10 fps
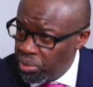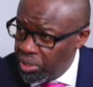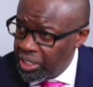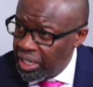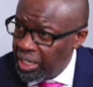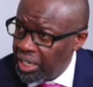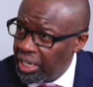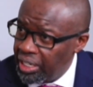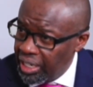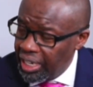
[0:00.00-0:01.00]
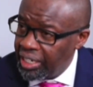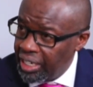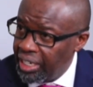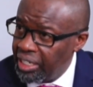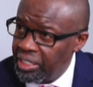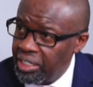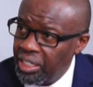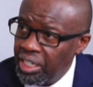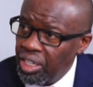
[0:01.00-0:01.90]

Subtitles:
water and energy.